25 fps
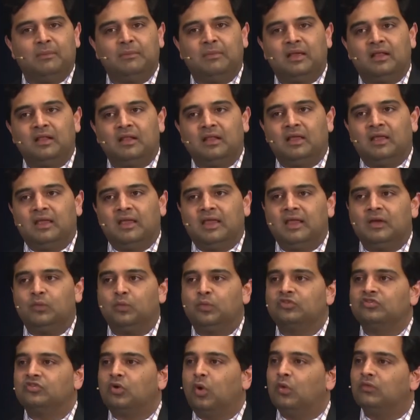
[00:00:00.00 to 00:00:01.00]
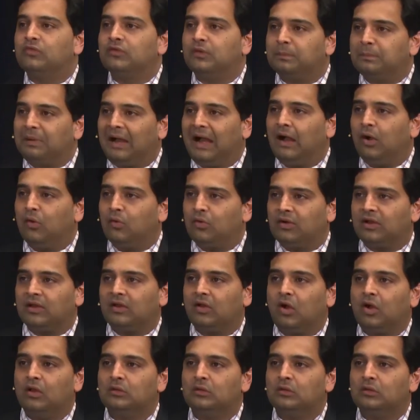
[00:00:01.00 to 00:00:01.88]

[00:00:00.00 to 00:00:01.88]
AML, it was overpowering,